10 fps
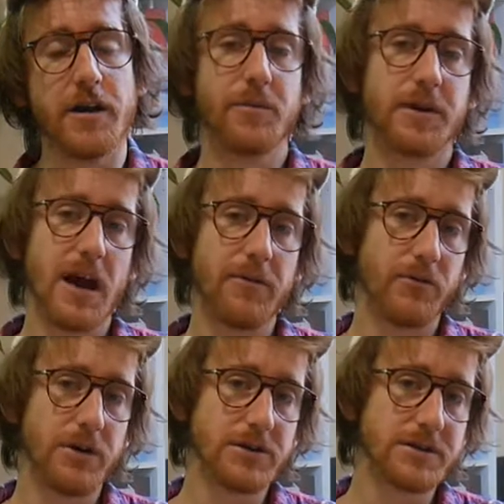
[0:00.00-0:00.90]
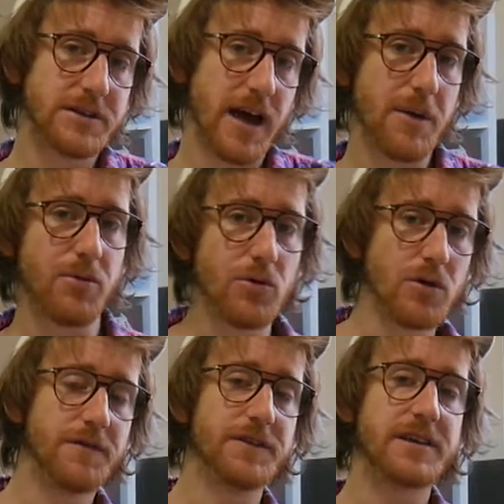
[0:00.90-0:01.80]
and became a real staple
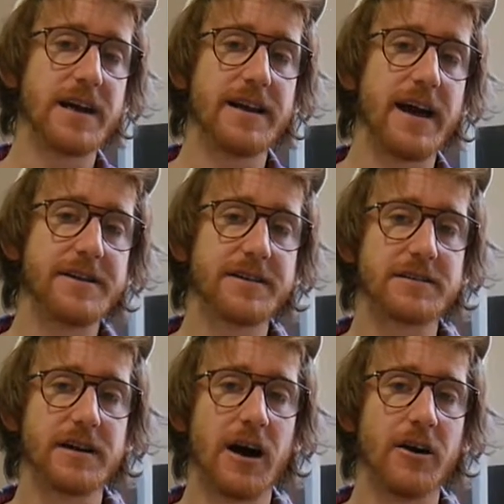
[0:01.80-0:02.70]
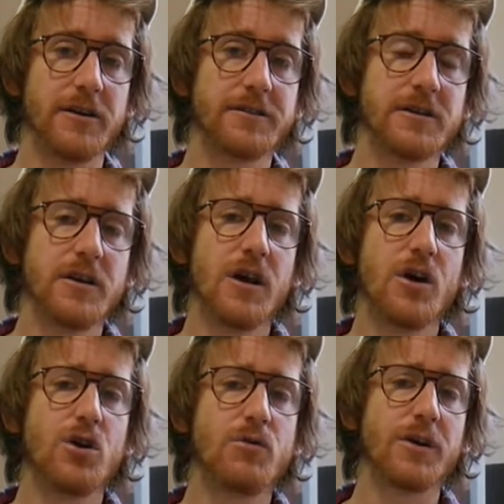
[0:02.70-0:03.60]
for teenage guitarists
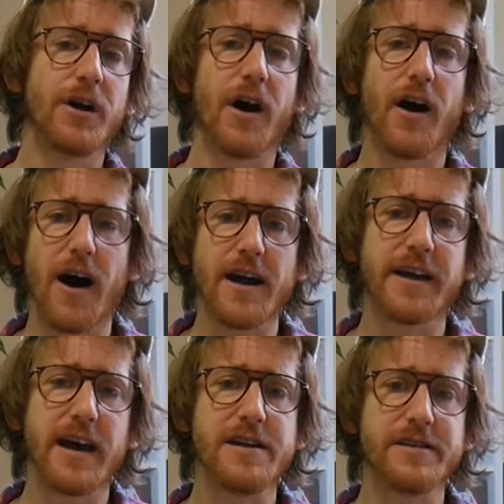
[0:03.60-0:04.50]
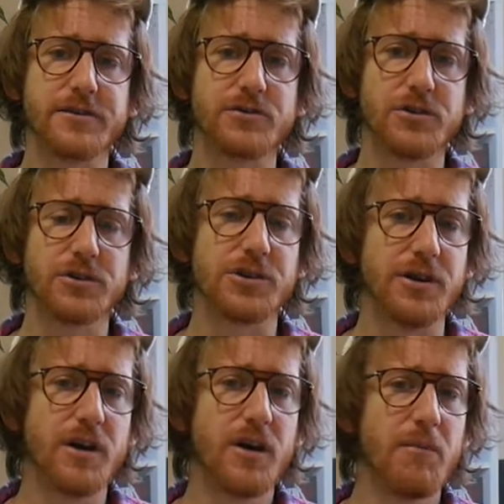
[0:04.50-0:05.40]
who wanted a high gain
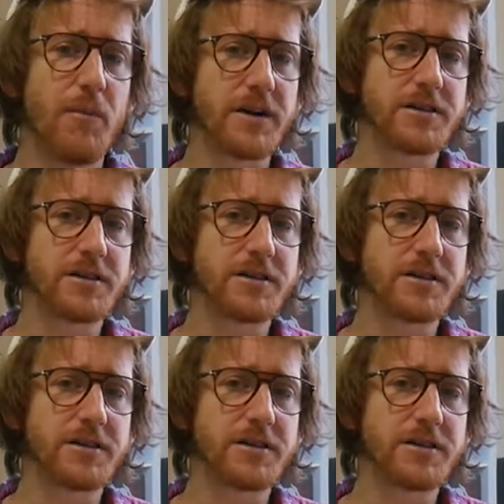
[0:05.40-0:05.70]
distortion, much